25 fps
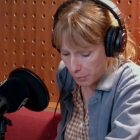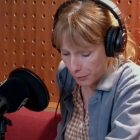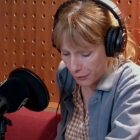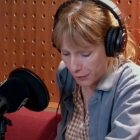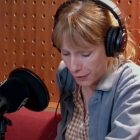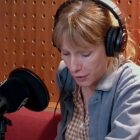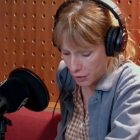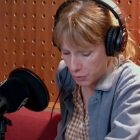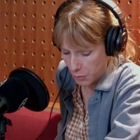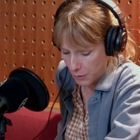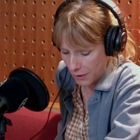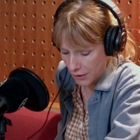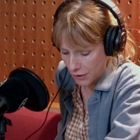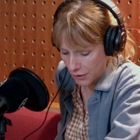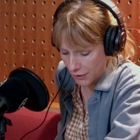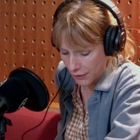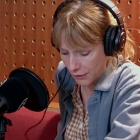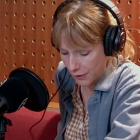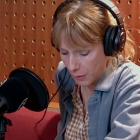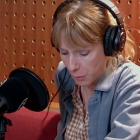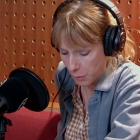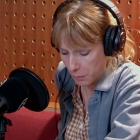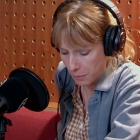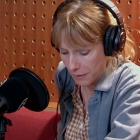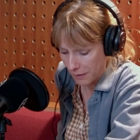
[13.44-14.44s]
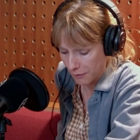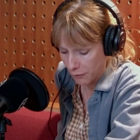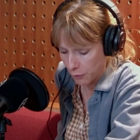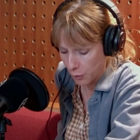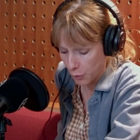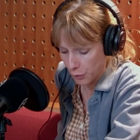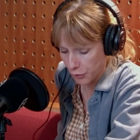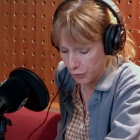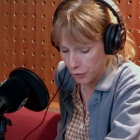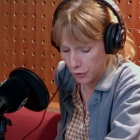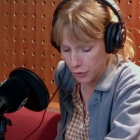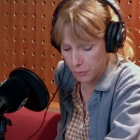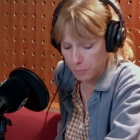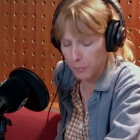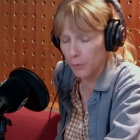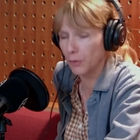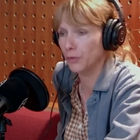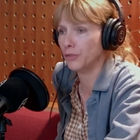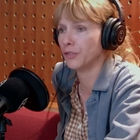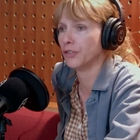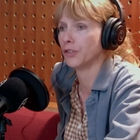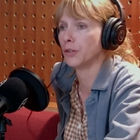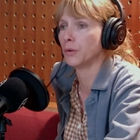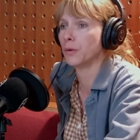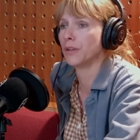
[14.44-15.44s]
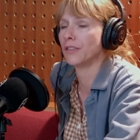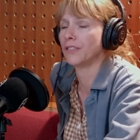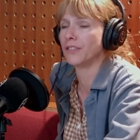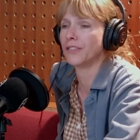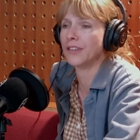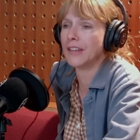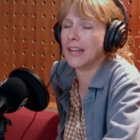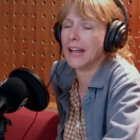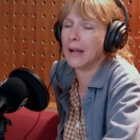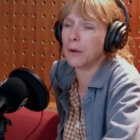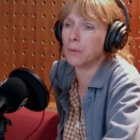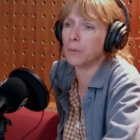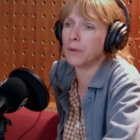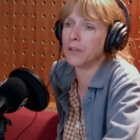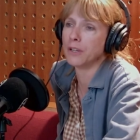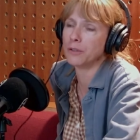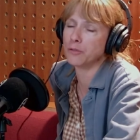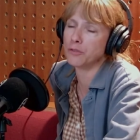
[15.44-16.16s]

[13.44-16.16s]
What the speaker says: situations that we're being forced to respond to and see how we'd